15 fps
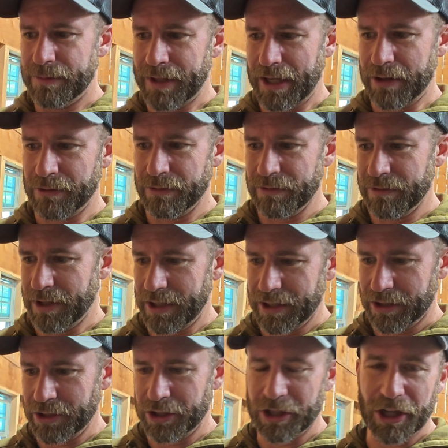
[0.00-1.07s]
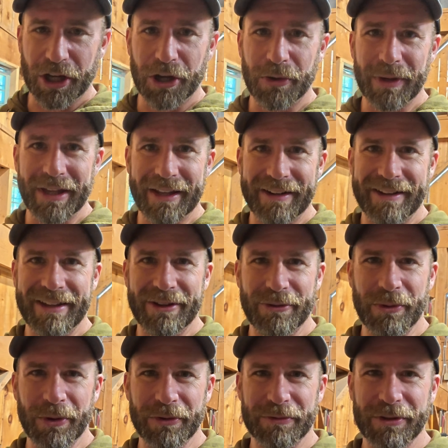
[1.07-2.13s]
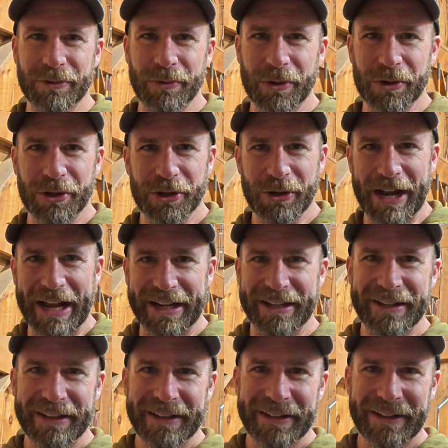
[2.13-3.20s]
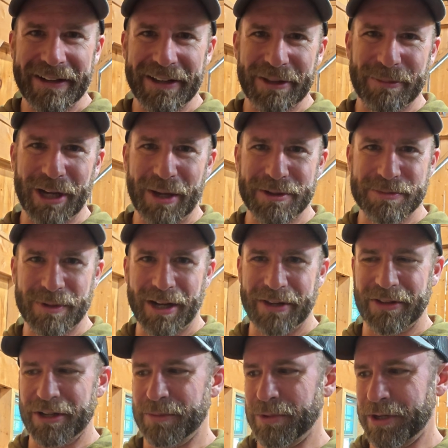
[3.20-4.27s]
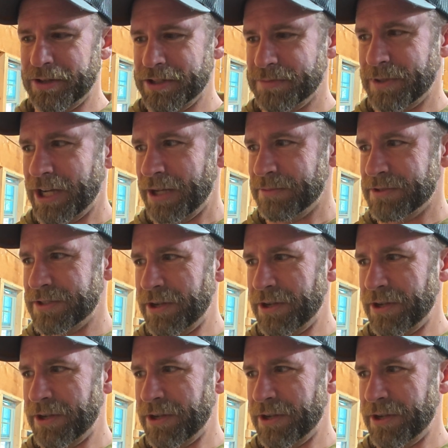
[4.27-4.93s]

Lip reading: that good to go, and it won't crack the pipes behind there and break those pipes.